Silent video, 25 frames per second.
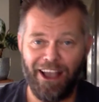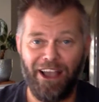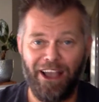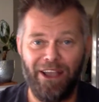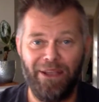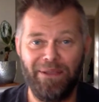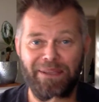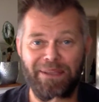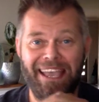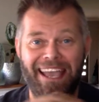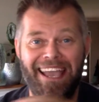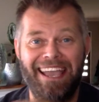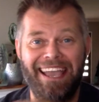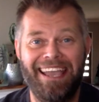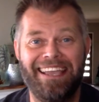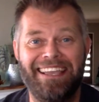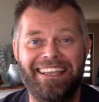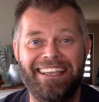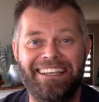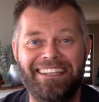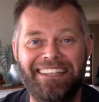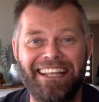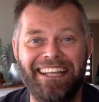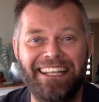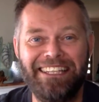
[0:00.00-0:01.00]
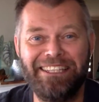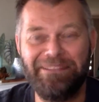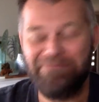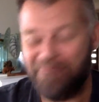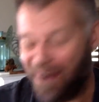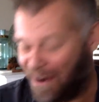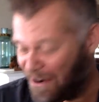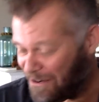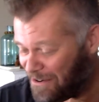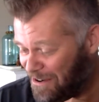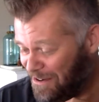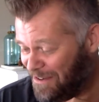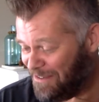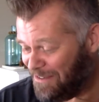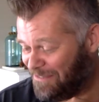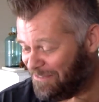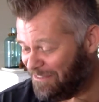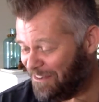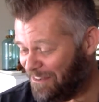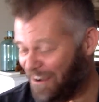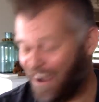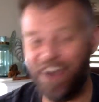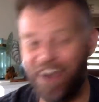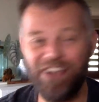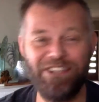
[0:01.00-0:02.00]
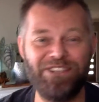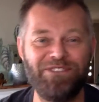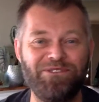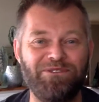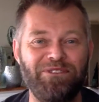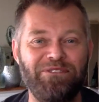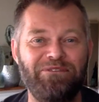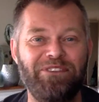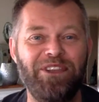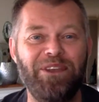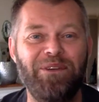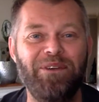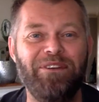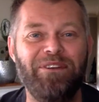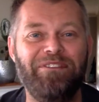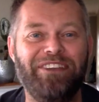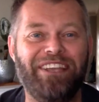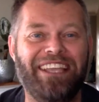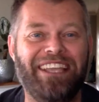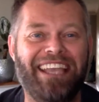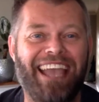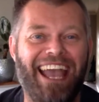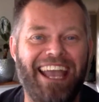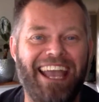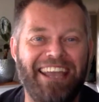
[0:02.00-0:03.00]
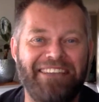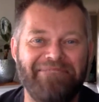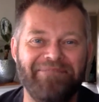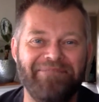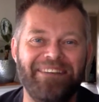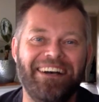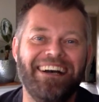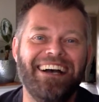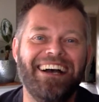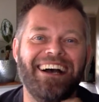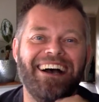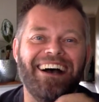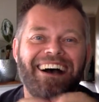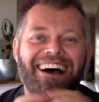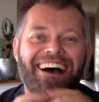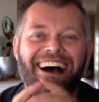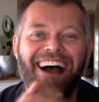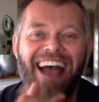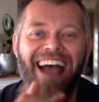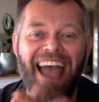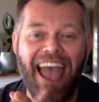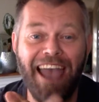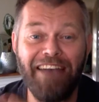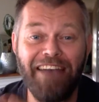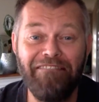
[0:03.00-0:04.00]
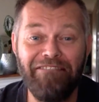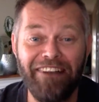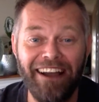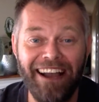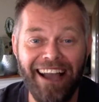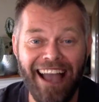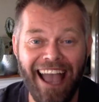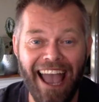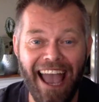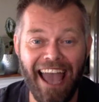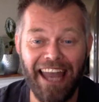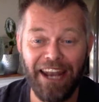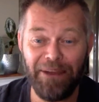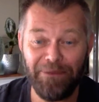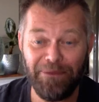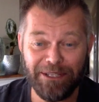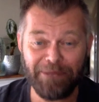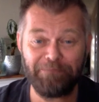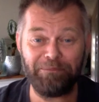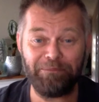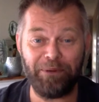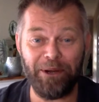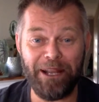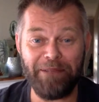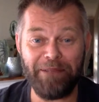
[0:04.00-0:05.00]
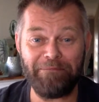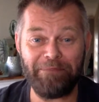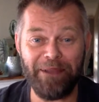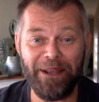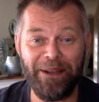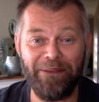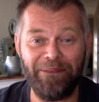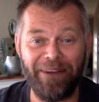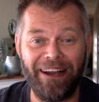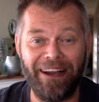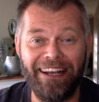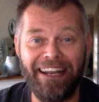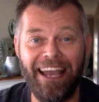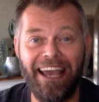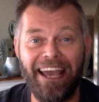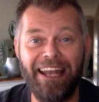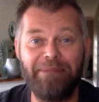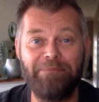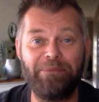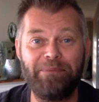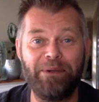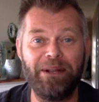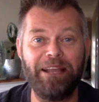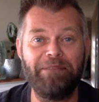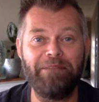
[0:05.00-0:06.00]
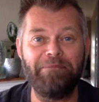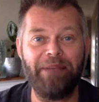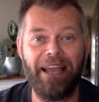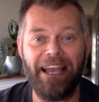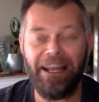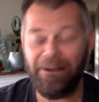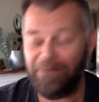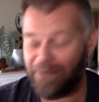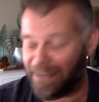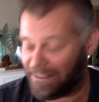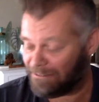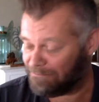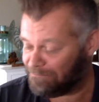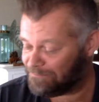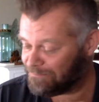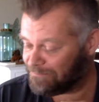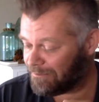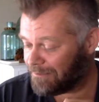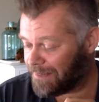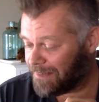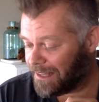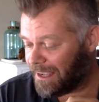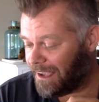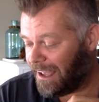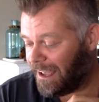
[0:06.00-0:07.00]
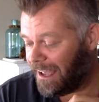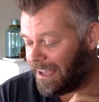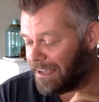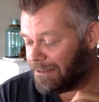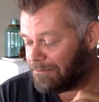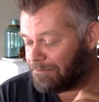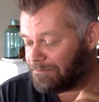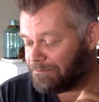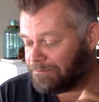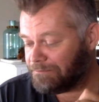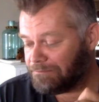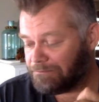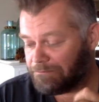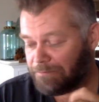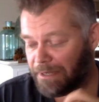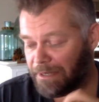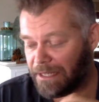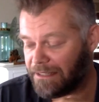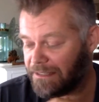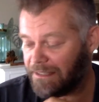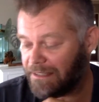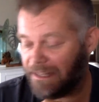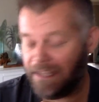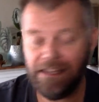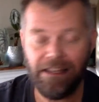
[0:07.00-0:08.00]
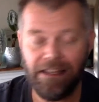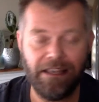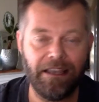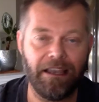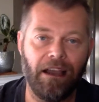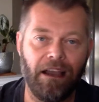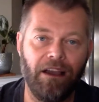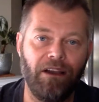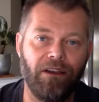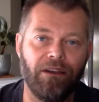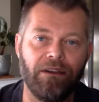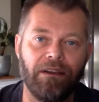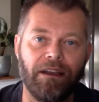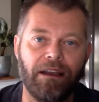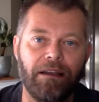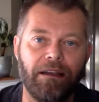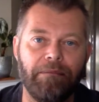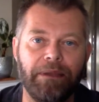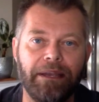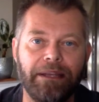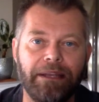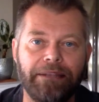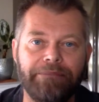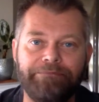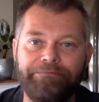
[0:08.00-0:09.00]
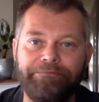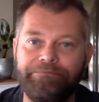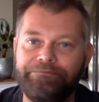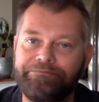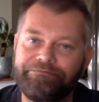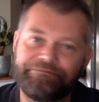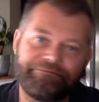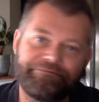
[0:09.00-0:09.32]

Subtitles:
Okay, that's my first review of a game ever, and it was a pretty big one and a pretty bad one. But there you go. I mean,